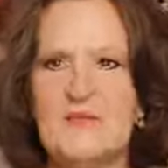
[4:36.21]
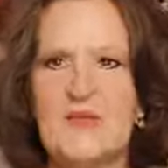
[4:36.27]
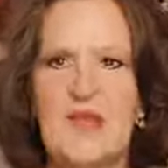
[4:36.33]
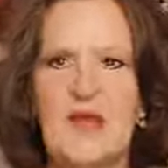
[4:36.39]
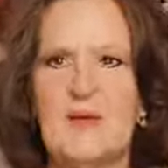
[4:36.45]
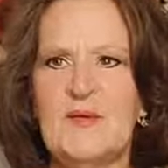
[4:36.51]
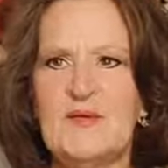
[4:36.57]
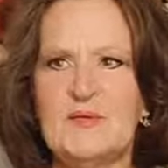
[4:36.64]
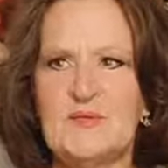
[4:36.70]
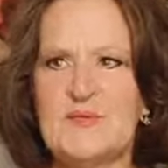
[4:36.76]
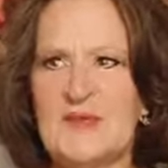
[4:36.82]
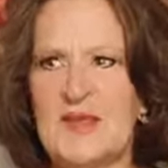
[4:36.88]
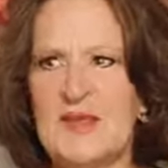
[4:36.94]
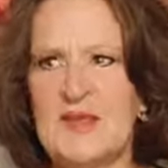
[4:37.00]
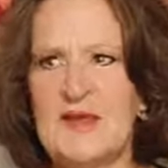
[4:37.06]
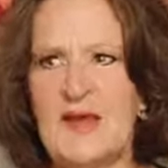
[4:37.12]
I always would
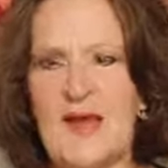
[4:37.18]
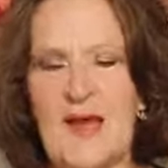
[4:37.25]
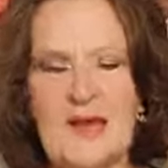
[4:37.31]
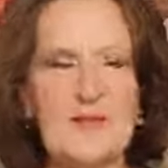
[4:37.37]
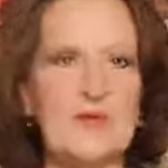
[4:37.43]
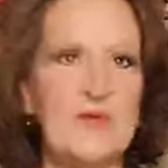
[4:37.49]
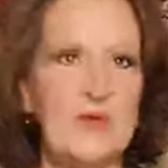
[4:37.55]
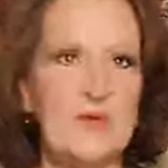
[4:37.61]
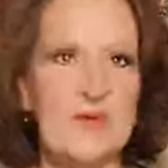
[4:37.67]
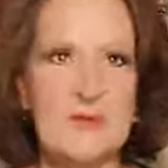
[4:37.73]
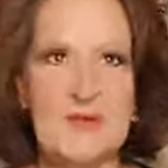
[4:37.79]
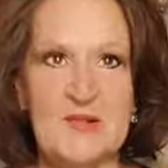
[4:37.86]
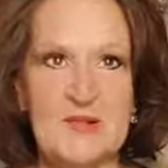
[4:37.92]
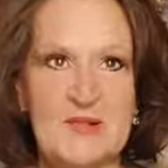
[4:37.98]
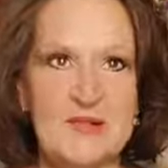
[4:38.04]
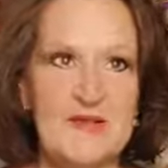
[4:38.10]
say, I don't know, let me
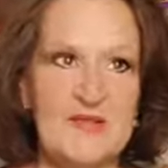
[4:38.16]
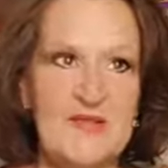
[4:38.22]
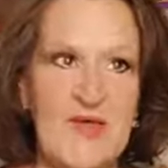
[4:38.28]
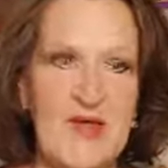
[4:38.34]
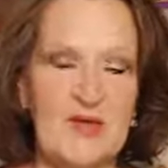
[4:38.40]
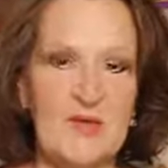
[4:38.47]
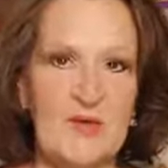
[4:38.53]
look into that.